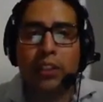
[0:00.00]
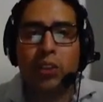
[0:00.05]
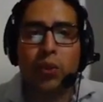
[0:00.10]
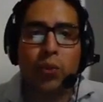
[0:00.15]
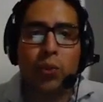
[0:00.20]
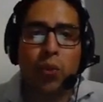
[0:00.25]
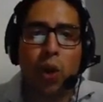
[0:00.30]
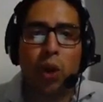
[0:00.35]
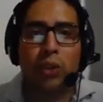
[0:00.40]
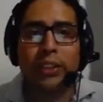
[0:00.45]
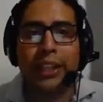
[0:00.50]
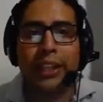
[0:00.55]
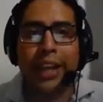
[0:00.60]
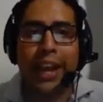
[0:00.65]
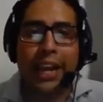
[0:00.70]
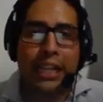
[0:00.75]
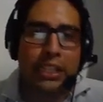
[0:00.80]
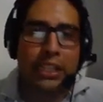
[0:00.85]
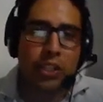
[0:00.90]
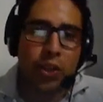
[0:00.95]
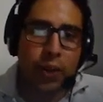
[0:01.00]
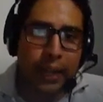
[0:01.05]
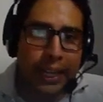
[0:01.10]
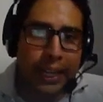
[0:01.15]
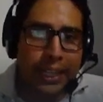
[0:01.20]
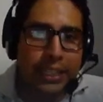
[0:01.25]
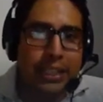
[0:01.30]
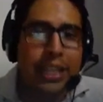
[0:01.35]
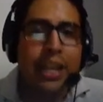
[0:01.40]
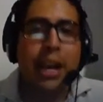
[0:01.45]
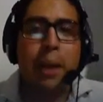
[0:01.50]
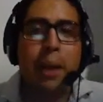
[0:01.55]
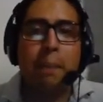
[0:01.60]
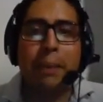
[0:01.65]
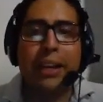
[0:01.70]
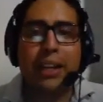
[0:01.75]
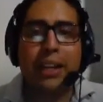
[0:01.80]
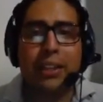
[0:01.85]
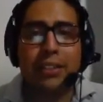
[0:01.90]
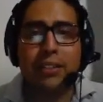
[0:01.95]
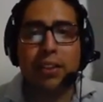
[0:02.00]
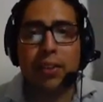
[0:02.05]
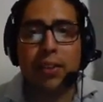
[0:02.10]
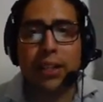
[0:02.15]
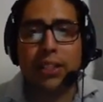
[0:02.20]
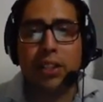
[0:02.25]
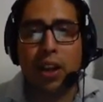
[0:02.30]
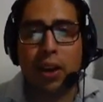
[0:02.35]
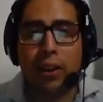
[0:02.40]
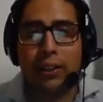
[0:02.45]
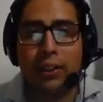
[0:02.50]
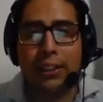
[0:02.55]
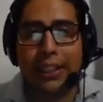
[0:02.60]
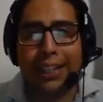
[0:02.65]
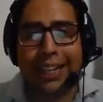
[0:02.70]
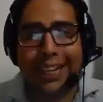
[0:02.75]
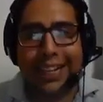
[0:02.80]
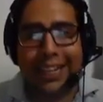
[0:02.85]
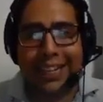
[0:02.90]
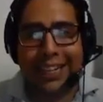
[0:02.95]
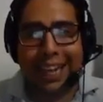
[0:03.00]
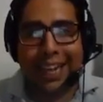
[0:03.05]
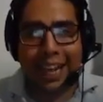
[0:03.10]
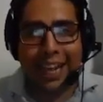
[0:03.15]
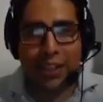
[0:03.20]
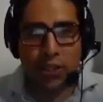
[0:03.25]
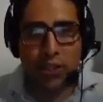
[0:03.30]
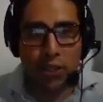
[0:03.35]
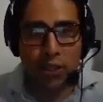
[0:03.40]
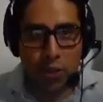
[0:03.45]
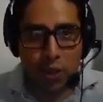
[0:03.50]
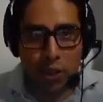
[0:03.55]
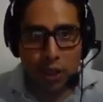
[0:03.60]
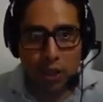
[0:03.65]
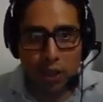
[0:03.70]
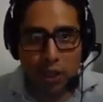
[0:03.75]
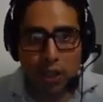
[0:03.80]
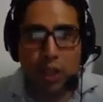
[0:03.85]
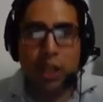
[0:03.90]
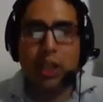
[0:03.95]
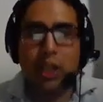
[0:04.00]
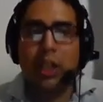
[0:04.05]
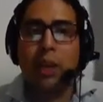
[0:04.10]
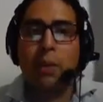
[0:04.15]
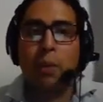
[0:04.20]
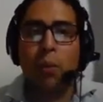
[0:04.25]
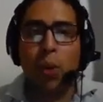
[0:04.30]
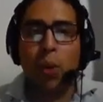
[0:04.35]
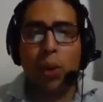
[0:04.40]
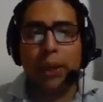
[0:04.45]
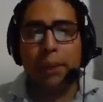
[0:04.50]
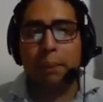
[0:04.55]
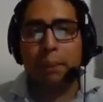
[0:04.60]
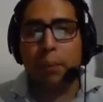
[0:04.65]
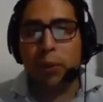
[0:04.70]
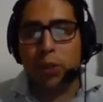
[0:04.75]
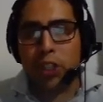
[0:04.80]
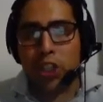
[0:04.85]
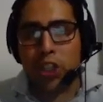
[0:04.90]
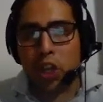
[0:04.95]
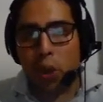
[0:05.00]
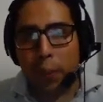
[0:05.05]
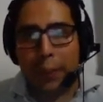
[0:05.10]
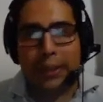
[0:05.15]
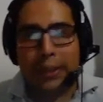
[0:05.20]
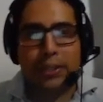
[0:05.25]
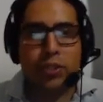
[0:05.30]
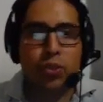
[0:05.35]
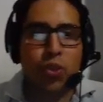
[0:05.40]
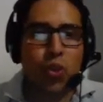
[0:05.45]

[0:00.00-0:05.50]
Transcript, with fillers: wrong the answer is, because there is only an answer multiple choice, true,